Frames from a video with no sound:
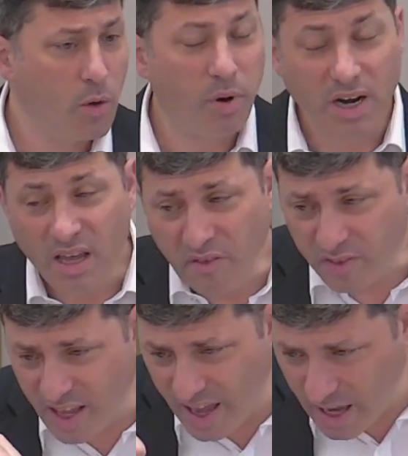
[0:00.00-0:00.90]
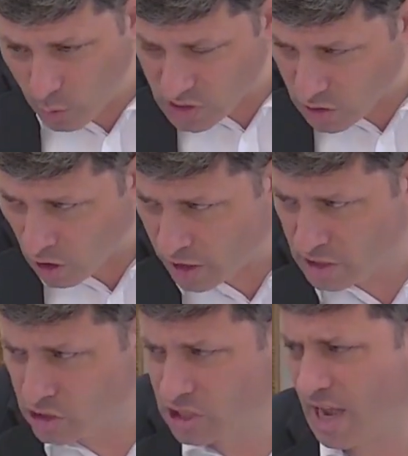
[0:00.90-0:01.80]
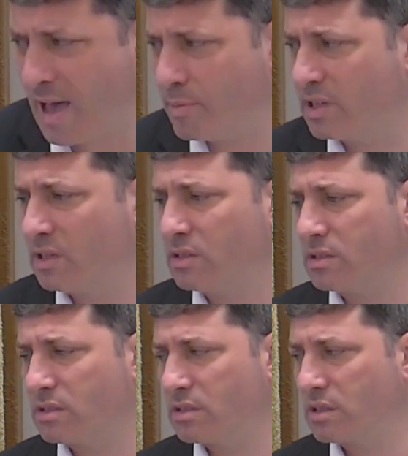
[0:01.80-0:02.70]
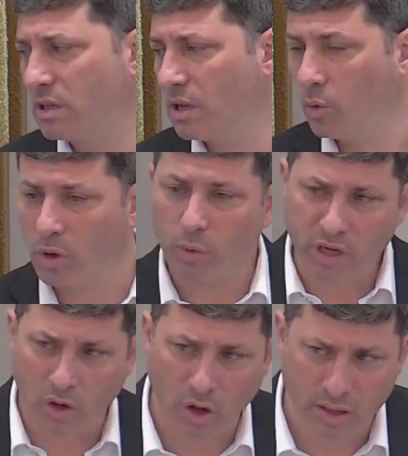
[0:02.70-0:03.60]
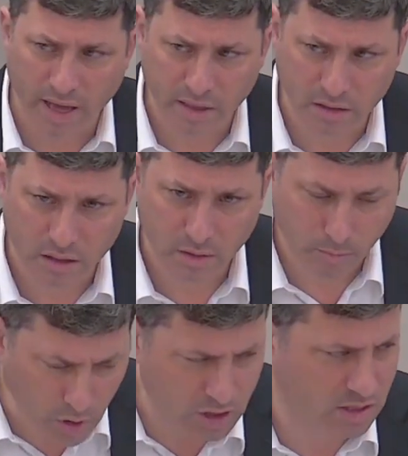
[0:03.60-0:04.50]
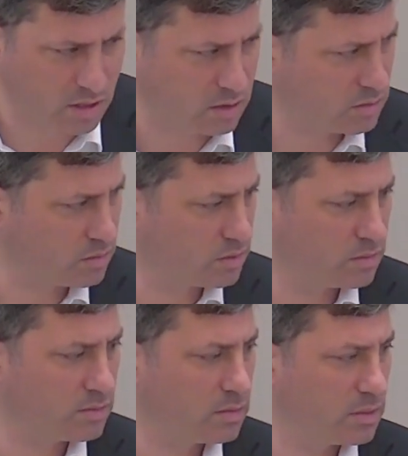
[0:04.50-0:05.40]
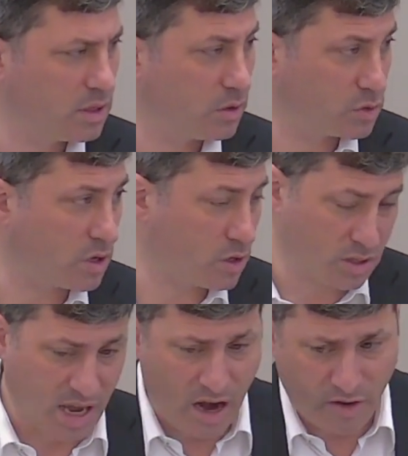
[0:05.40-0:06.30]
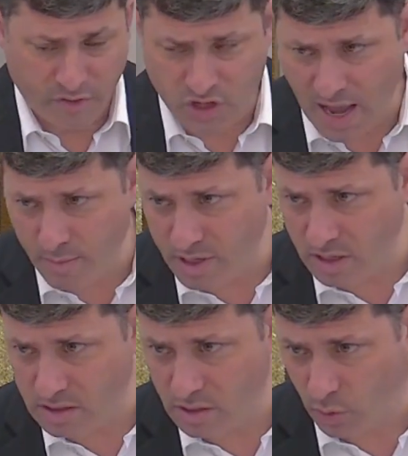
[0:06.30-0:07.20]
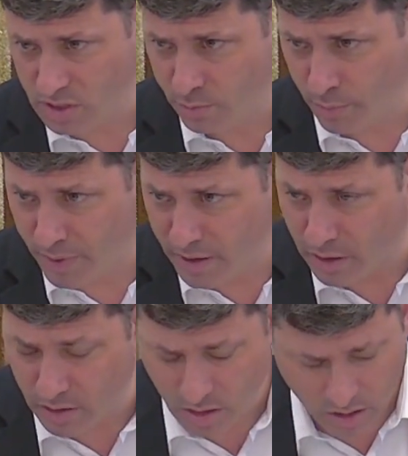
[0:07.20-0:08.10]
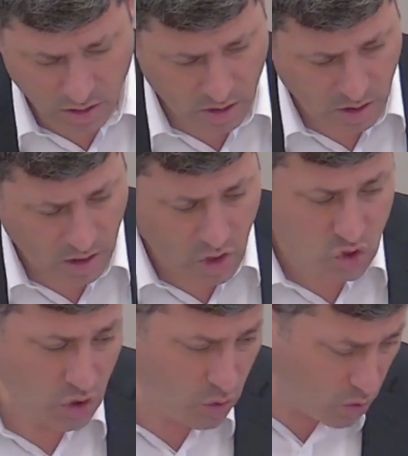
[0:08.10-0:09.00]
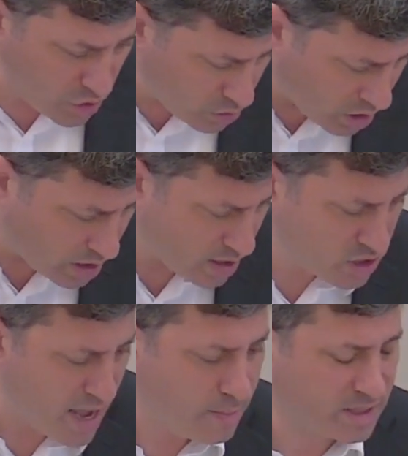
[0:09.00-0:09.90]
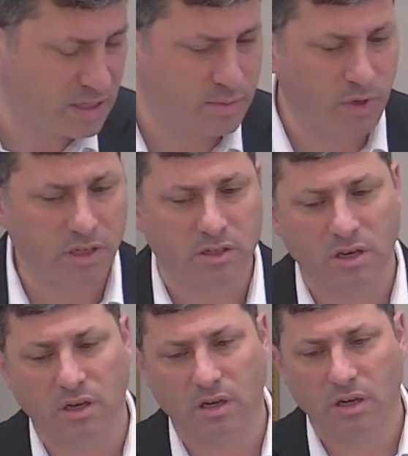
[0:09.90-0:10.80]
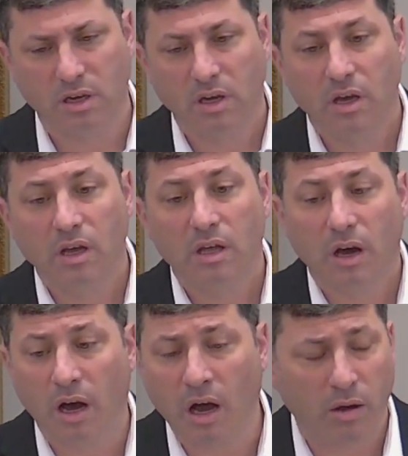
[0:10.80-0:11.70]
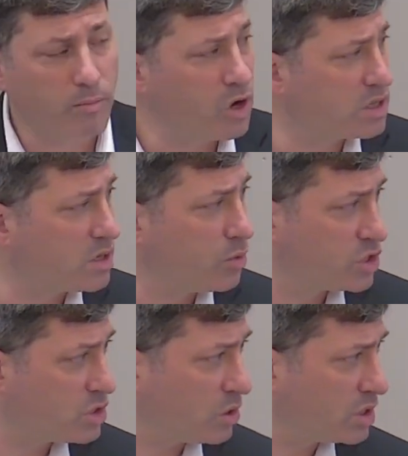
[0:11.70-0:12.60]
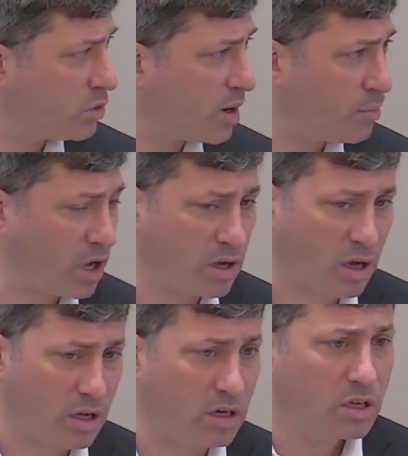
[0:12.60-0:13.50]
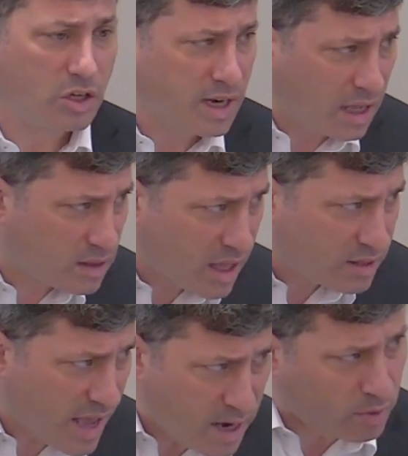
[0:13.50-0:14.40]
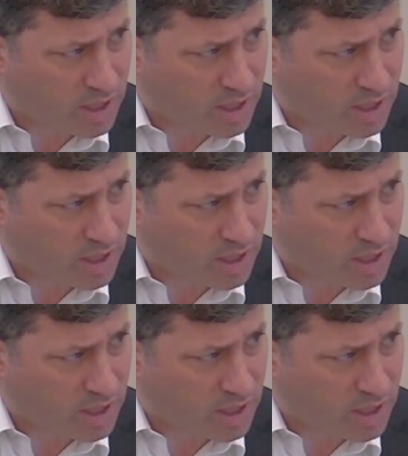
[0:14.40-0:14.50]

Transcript: But if the hay was cut on Shabbos, what do we call that? Muktzah. Because Erev Shabbos, it wasn't prepared. So you cut it on Shabbos, it's Muktzah. Oh, Muktzah, which is only the Rabbanon, you're not, the, the animal